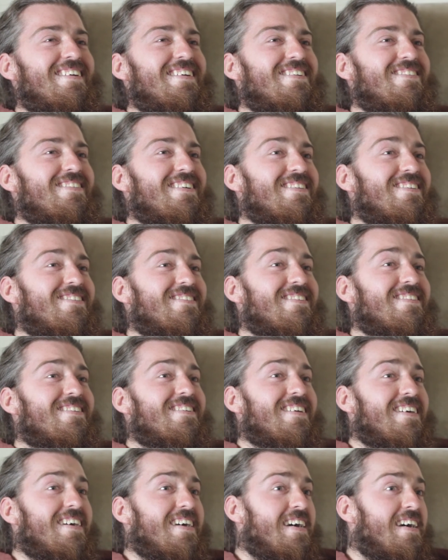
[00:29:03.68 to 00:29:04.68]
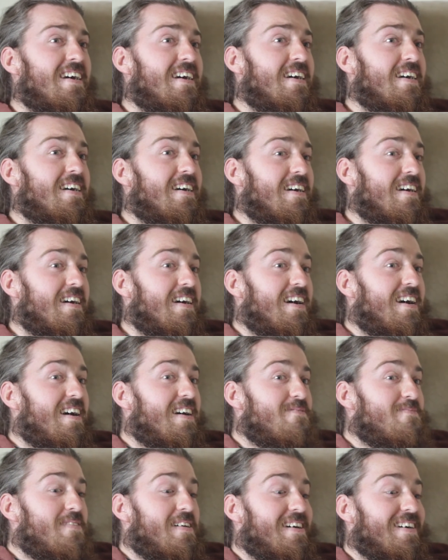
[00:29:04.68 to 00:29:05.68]
Knock at the door, hi
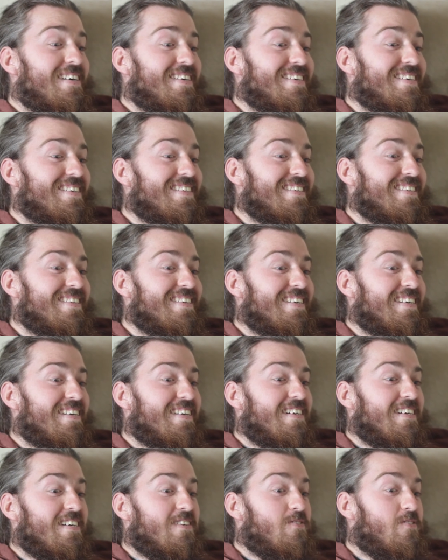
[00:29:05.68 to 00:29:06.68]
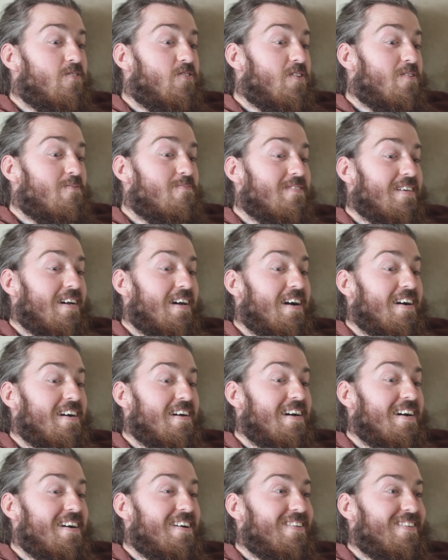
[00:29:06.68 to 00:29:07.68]
Martin, we've come to hang
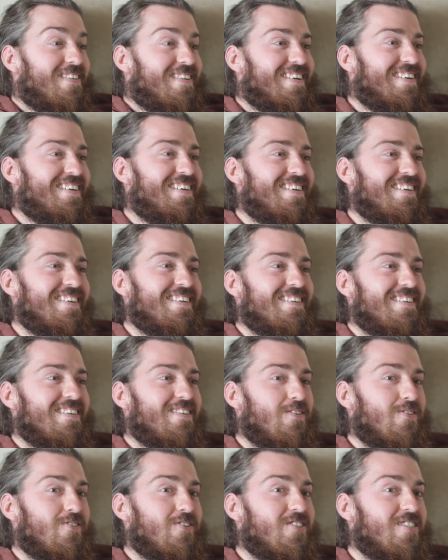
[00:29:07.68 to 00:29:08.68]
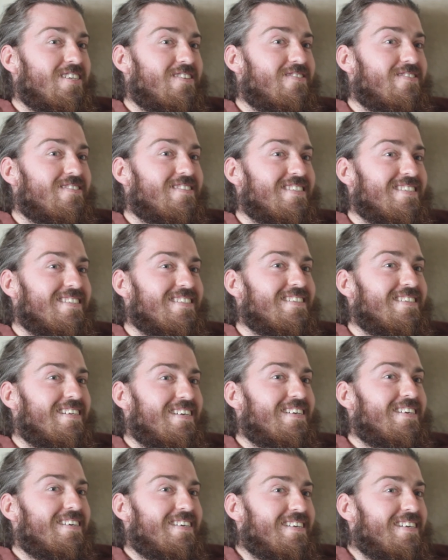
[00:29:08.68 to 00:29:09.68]
out. Oh, Cheryl's in.
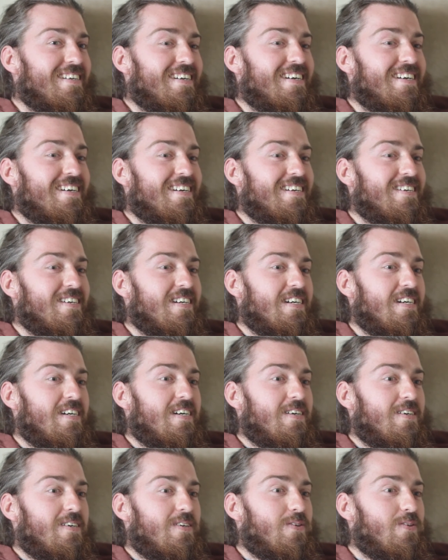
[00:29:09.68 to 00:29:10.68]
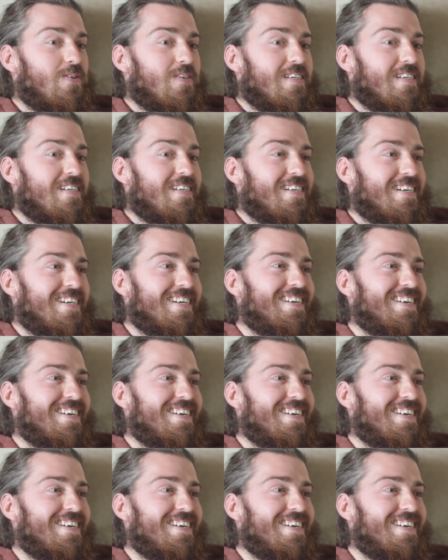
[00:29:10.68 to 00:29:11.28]
Yeah. Oh dear.